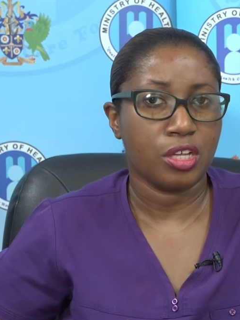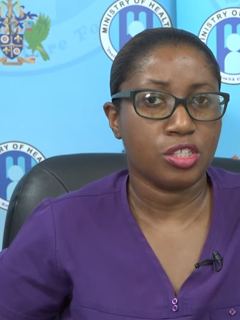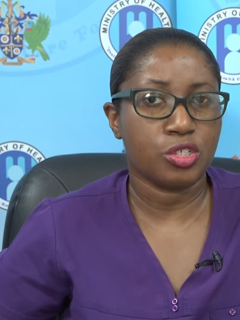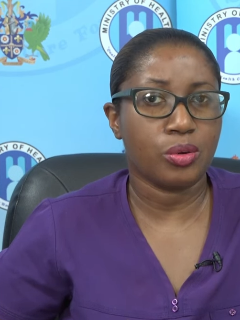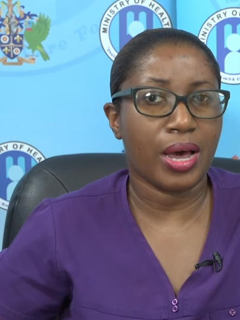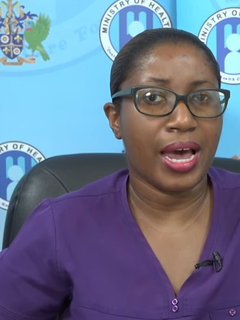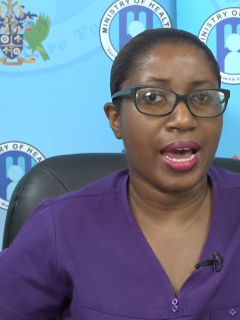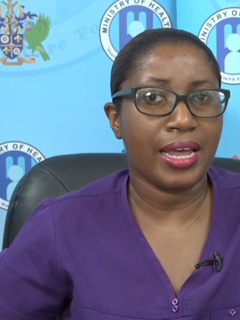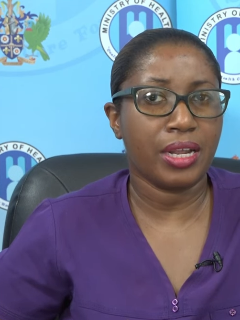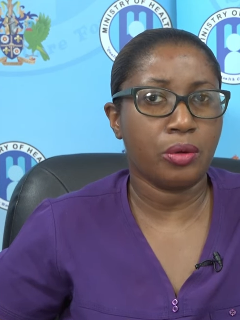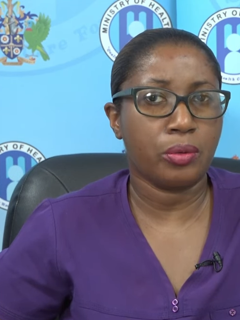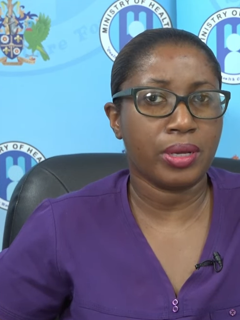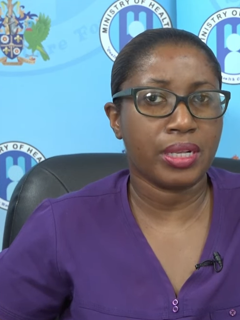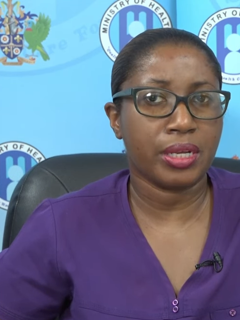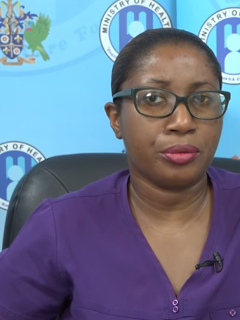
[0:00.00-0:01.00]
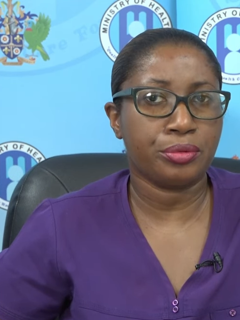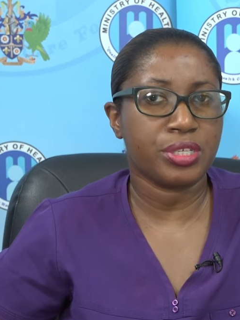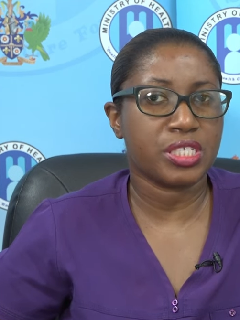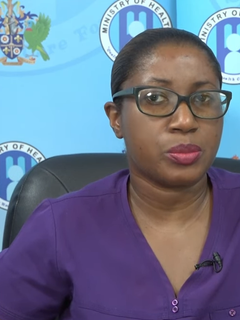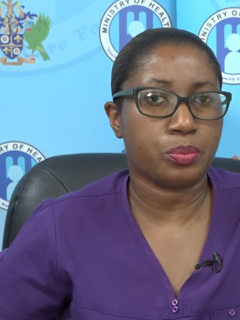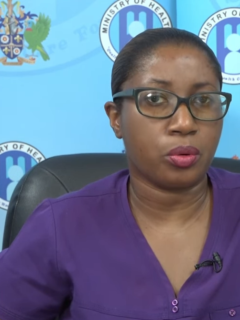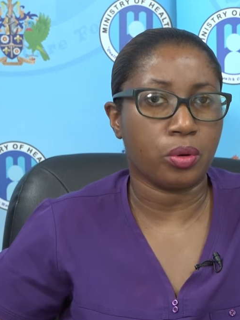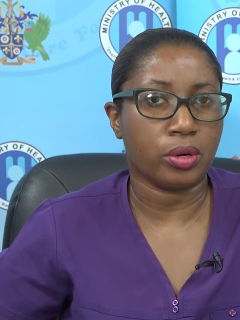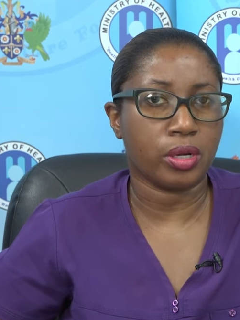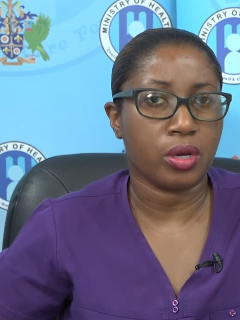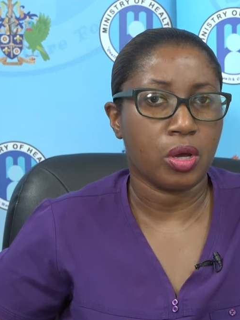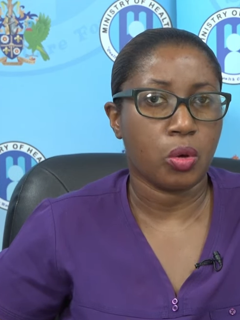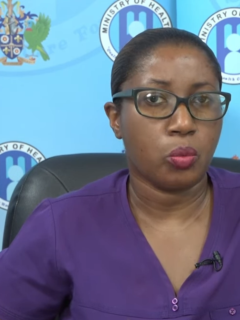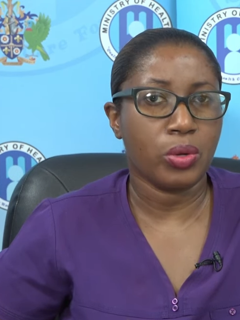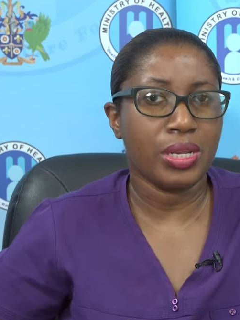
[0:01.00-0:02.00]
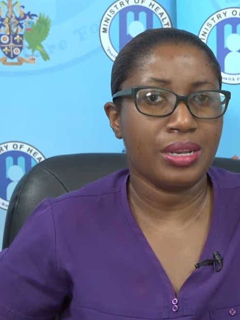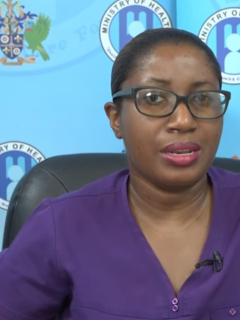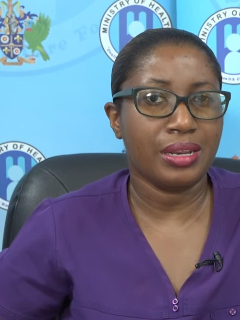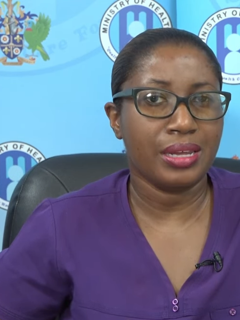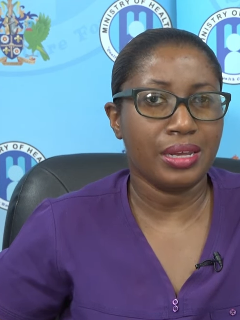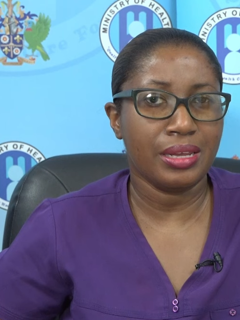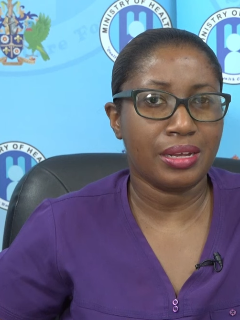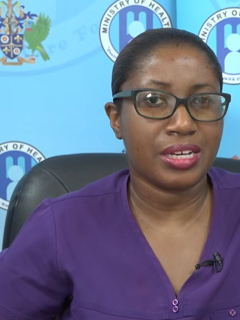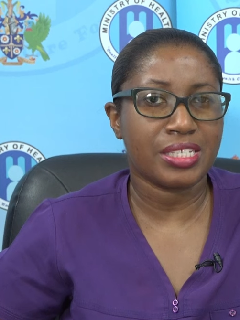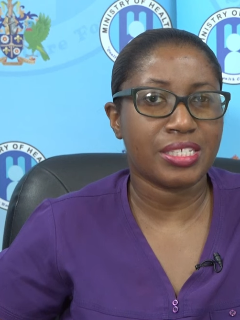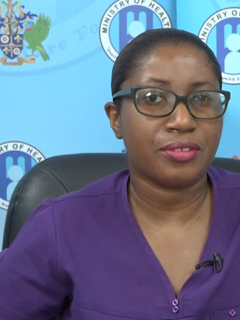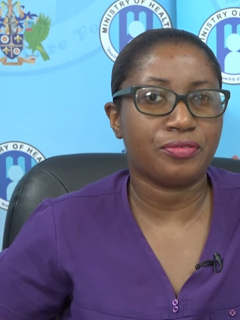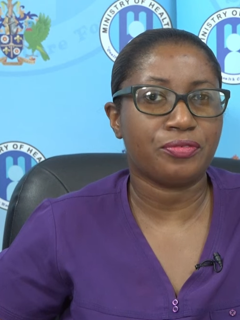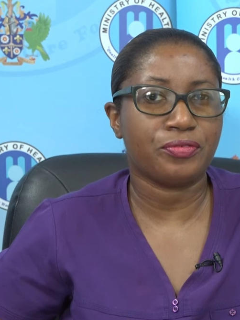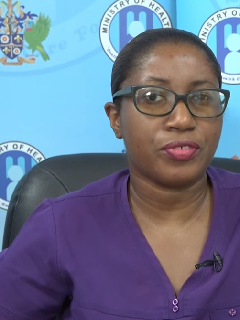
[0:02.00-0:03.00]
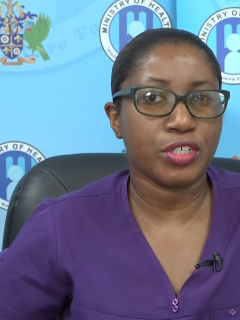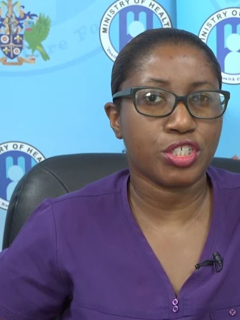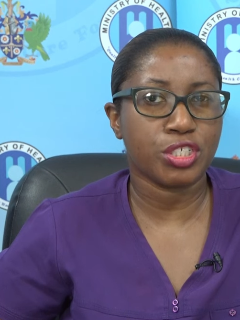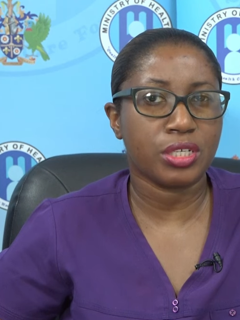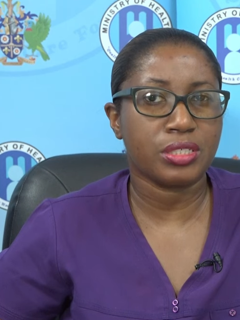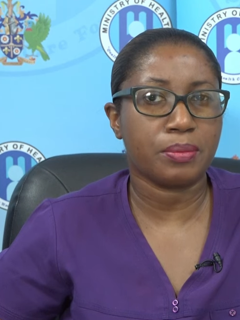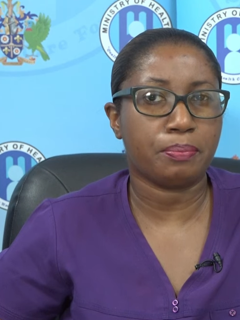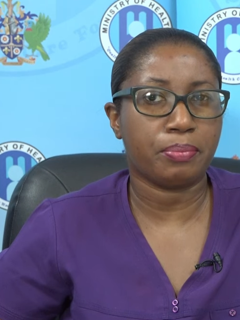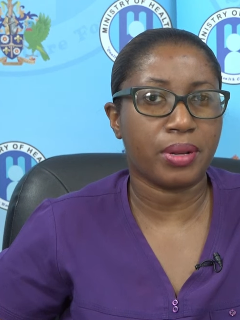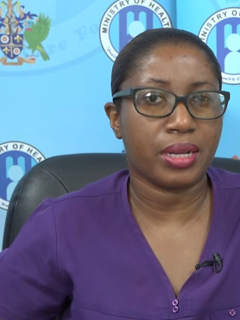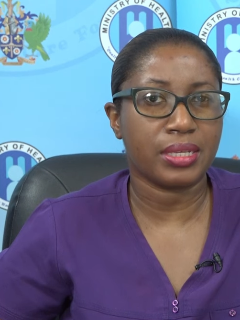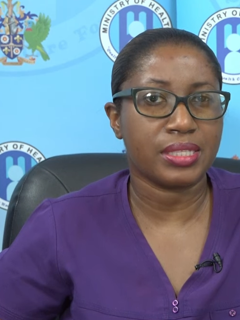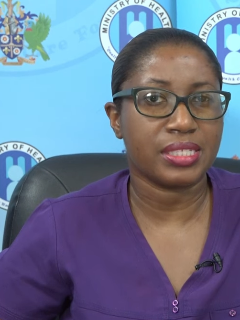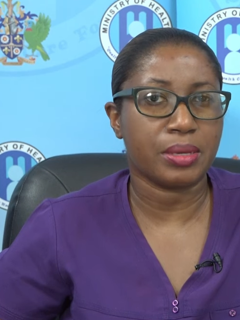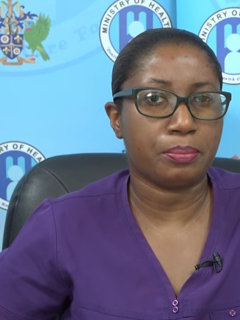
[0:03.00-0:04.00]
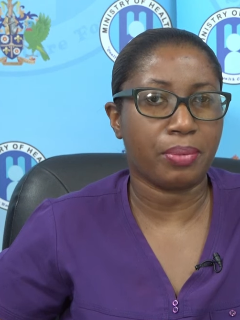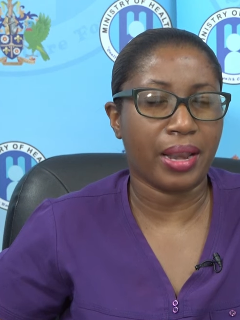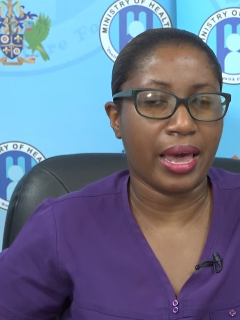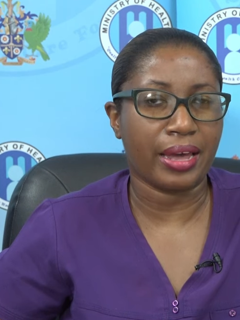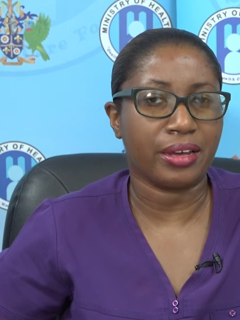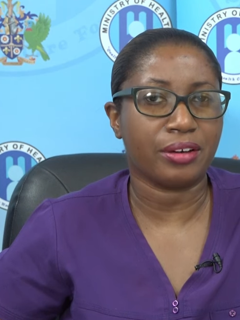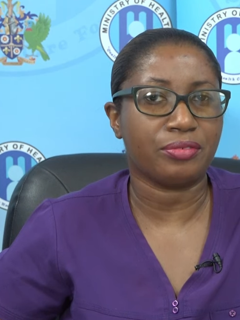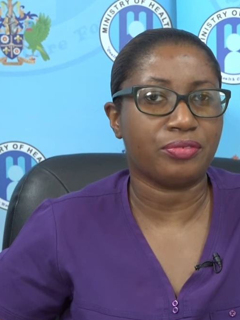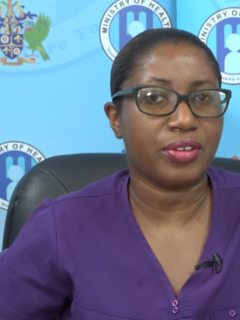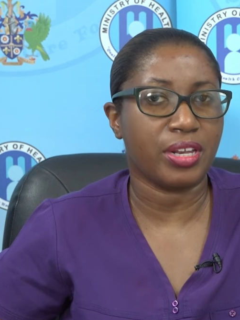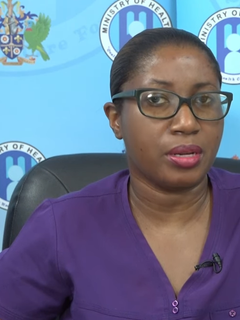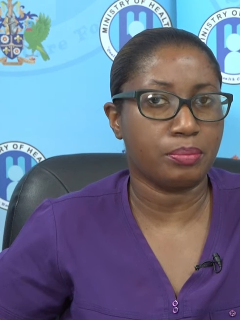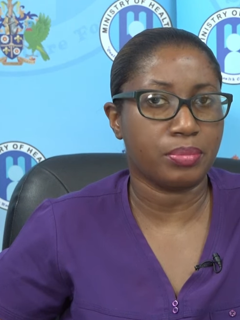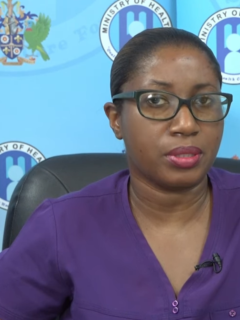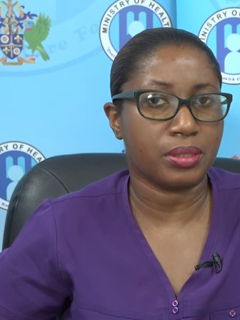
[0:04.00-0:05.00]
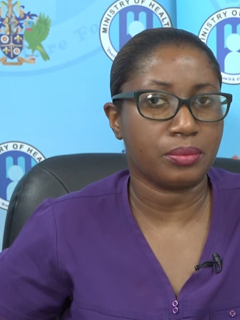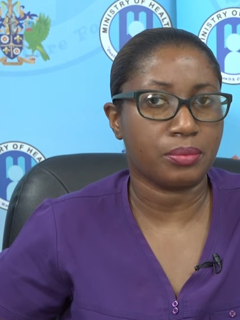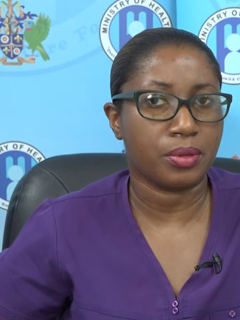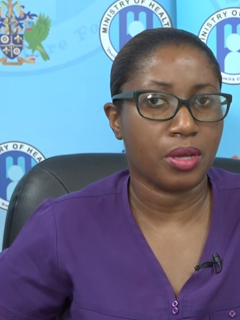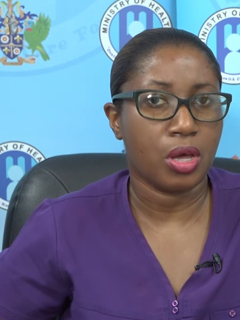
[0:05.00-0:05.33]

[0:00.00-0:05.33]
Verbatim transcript: To adequately respond, we need a sufficient blood supply available.